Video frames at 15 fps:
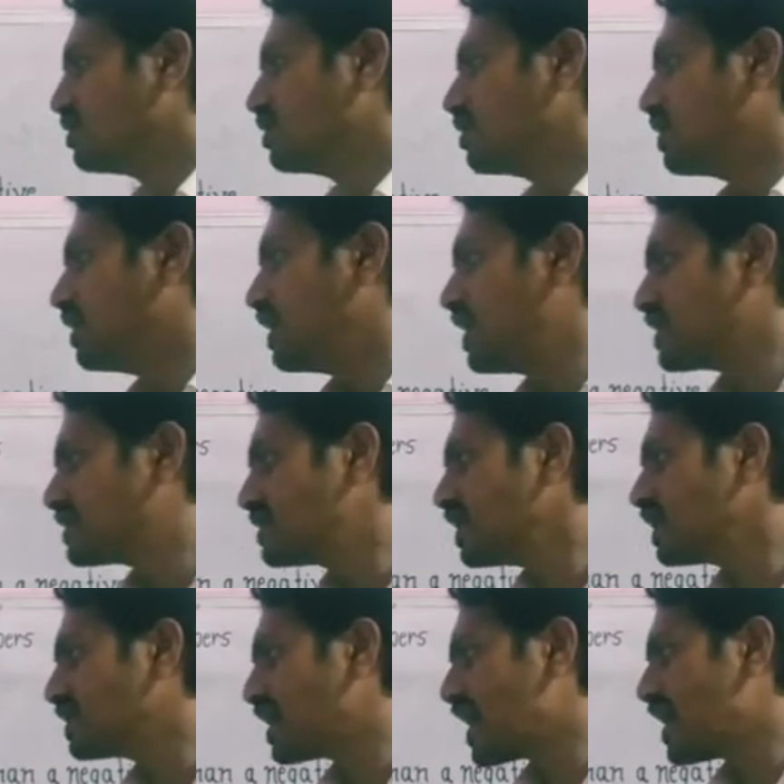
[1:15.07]

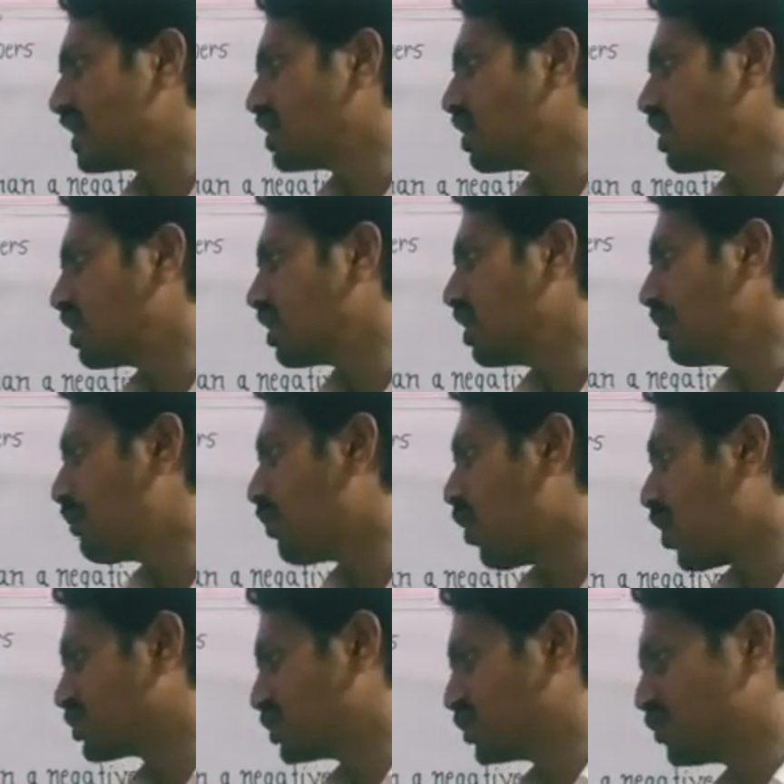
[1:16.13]
lesser than a
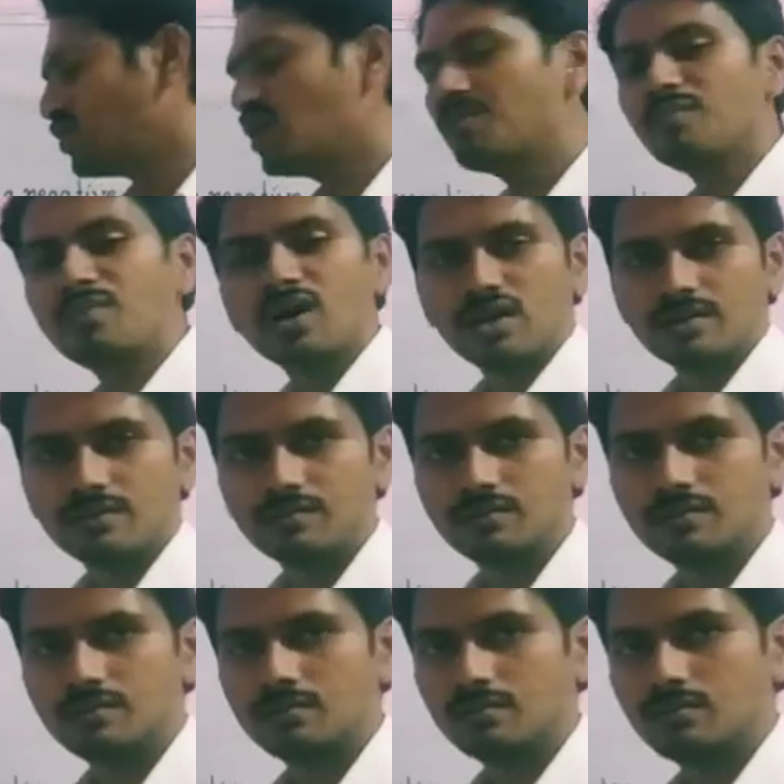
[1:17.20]
positive number.
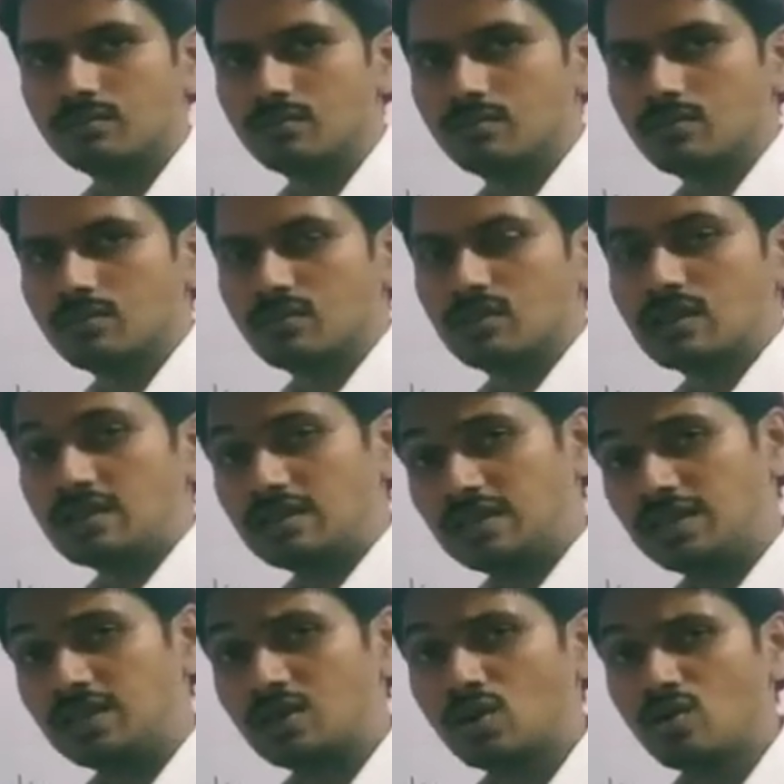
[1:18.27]

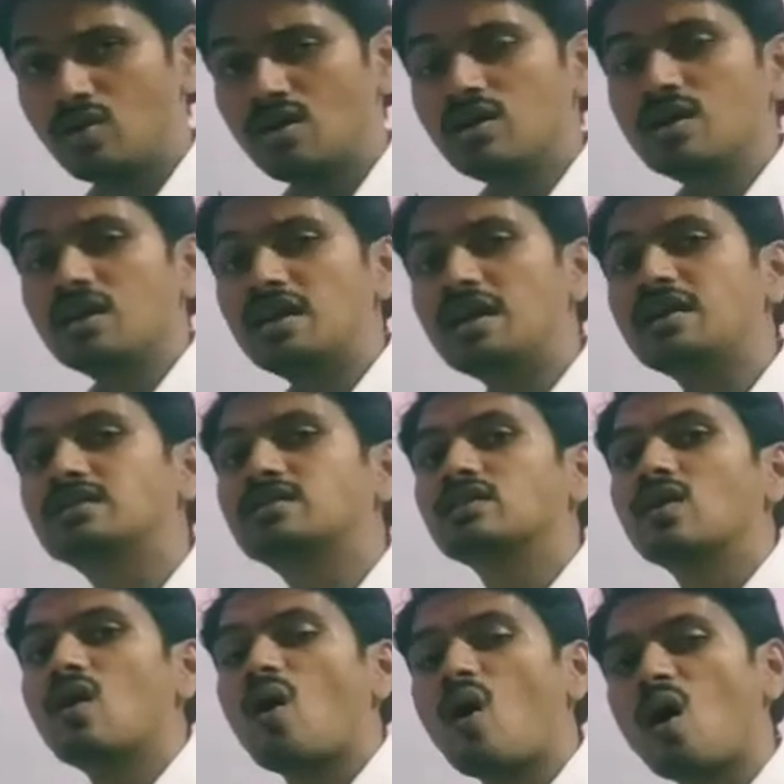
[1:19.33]
0
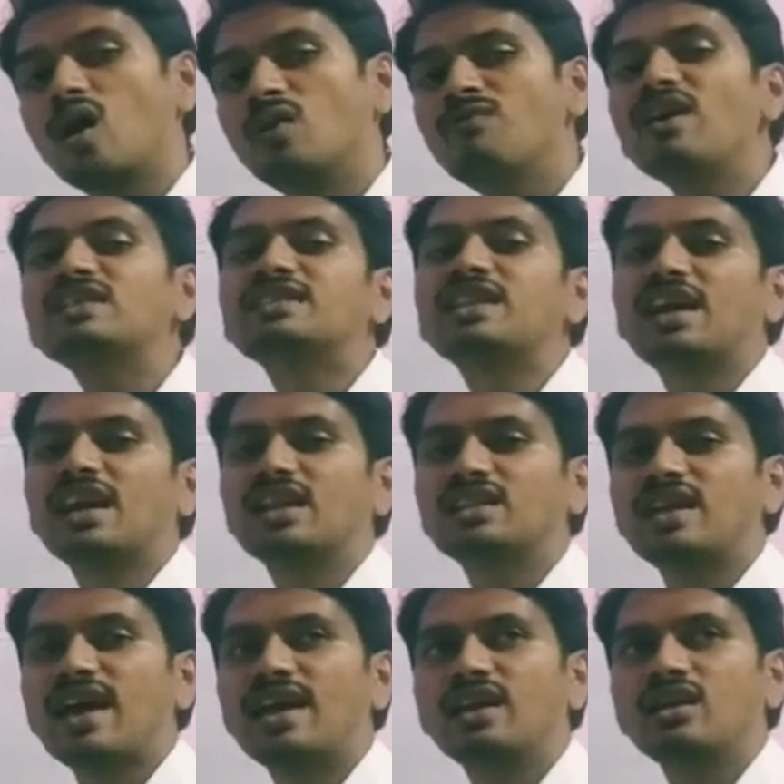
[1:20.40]
is always greater
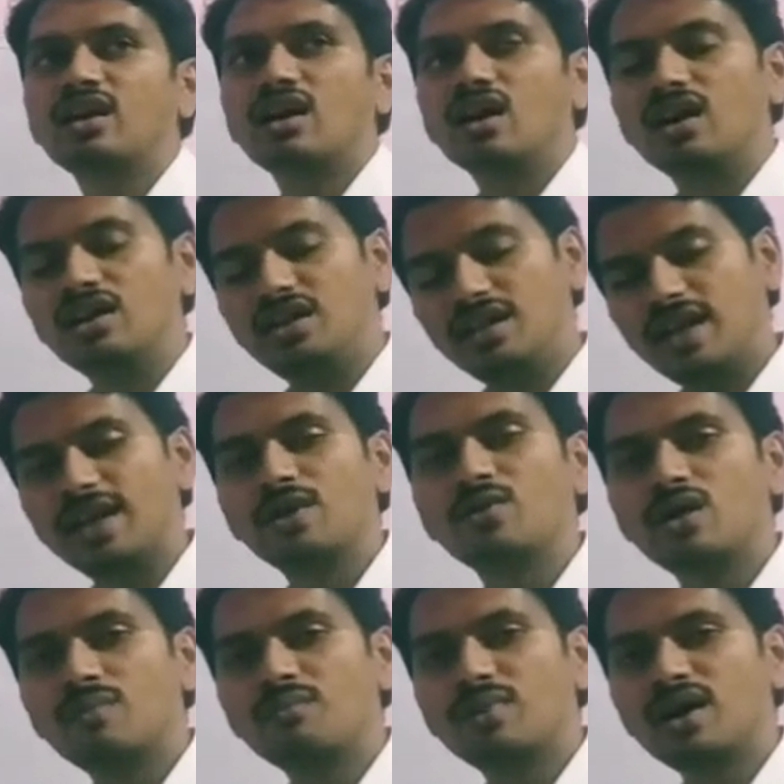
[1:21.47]
than a negative
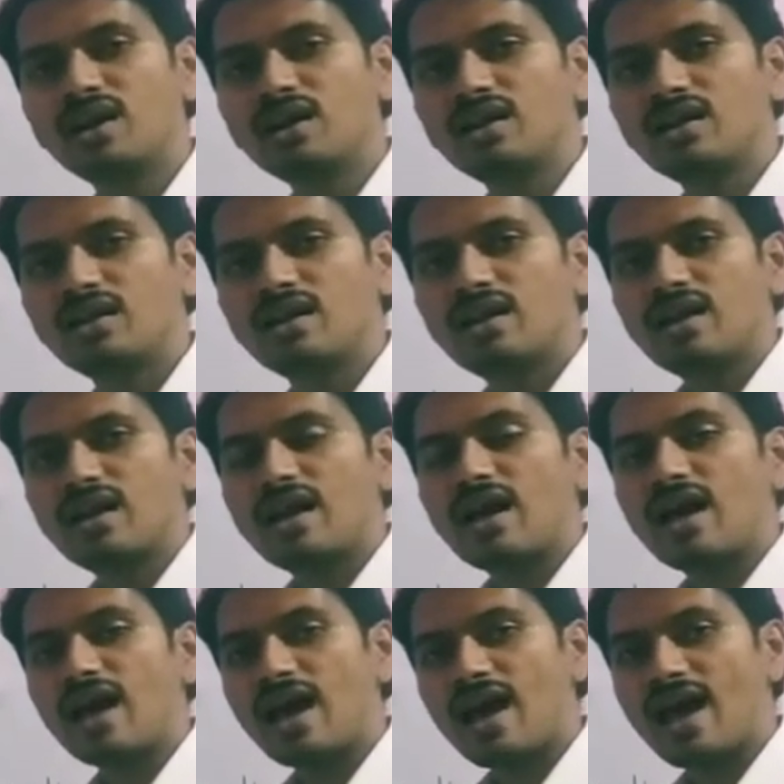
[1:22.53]
number
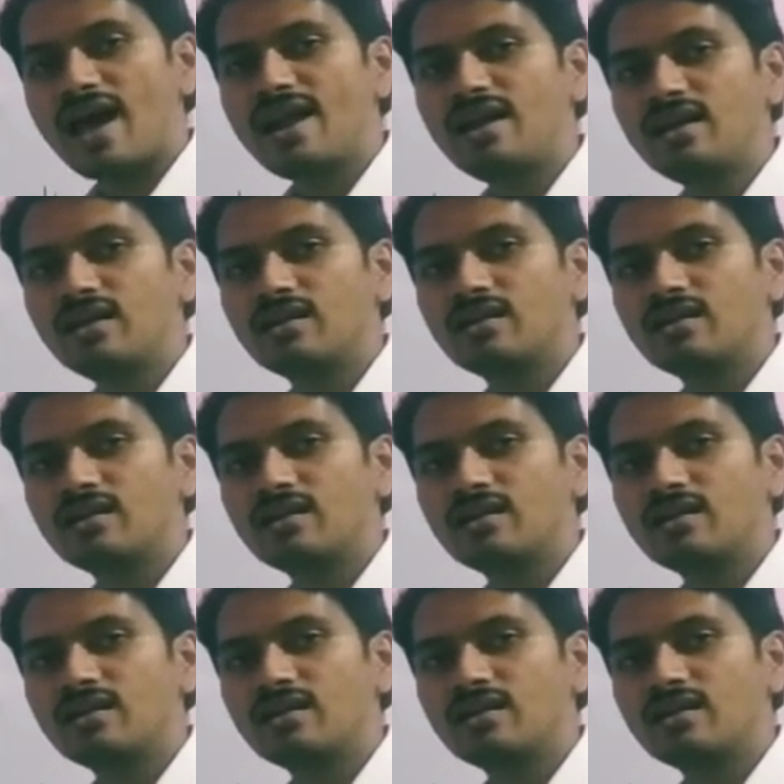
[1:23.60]
and